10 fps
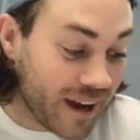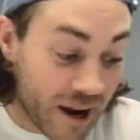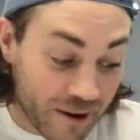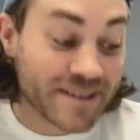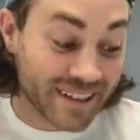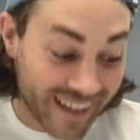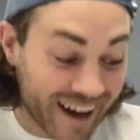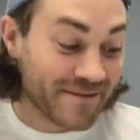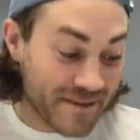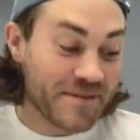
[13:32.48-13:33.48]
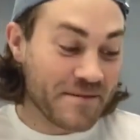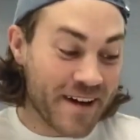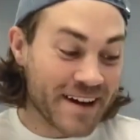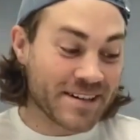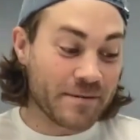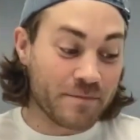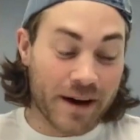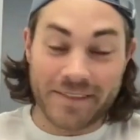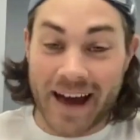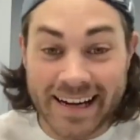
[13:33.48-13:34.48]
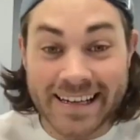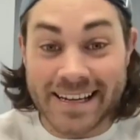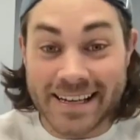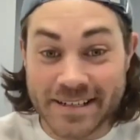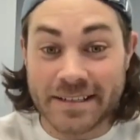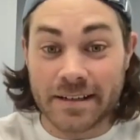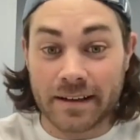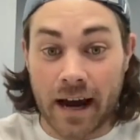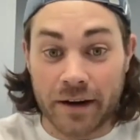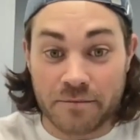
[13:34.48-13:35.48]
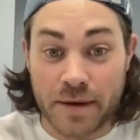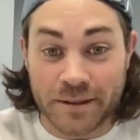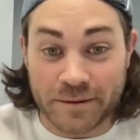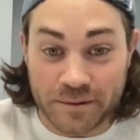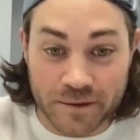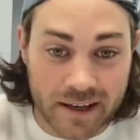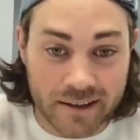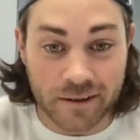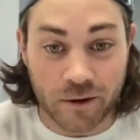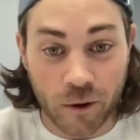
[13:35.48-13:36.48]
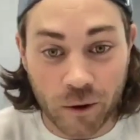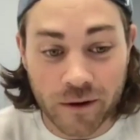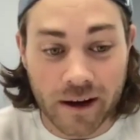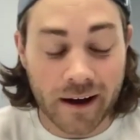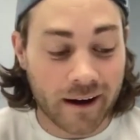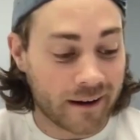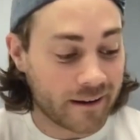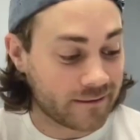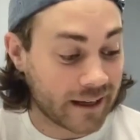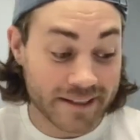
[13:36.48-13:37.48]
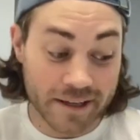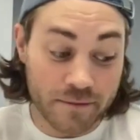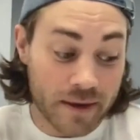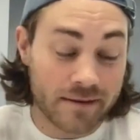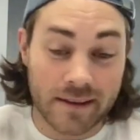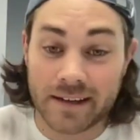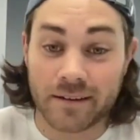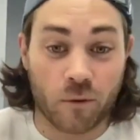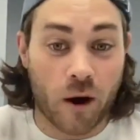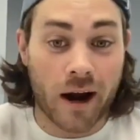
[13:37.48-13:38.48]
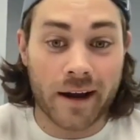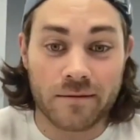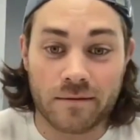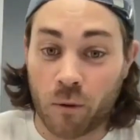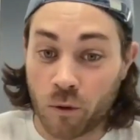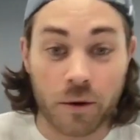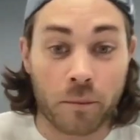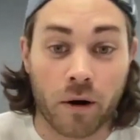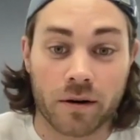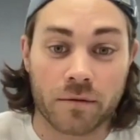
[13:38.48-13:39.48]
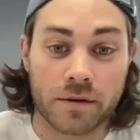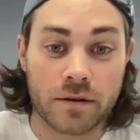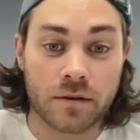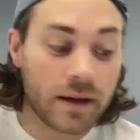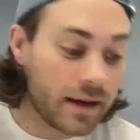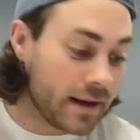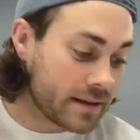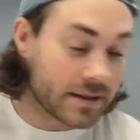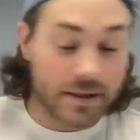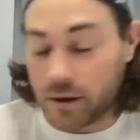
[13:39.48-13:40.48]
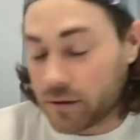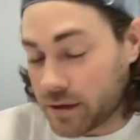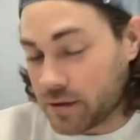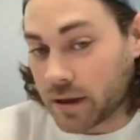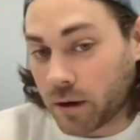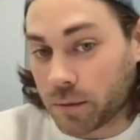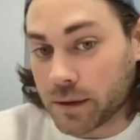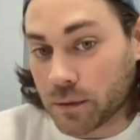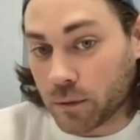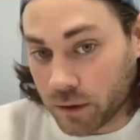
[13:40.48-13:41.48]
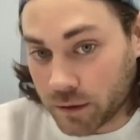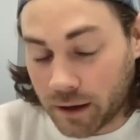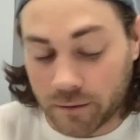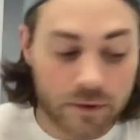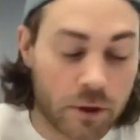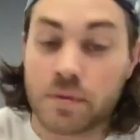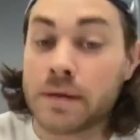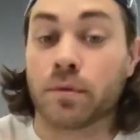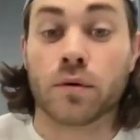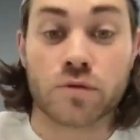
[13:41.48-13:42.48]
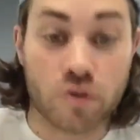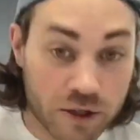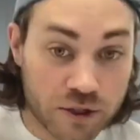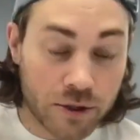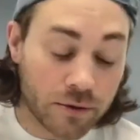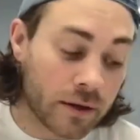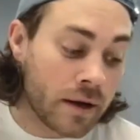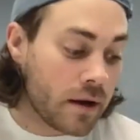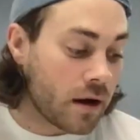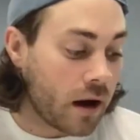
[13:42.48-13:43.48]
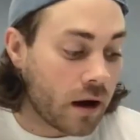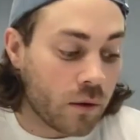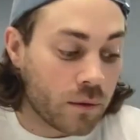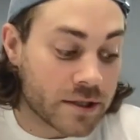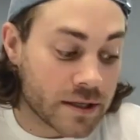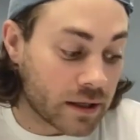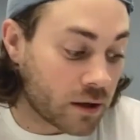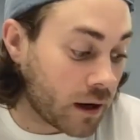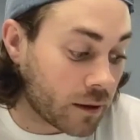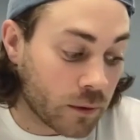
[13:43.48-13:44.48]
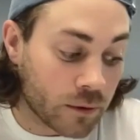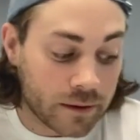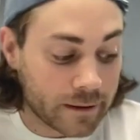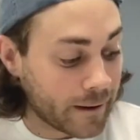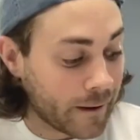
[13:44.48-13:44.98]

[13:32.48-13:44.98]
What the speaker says: I know it's a lot of information, but that is kind of beta glucan in a whole. Like I said, the main thing and why I wanted to partner with you is because I know that you can help get the word out. I know people trust you, which is incredible.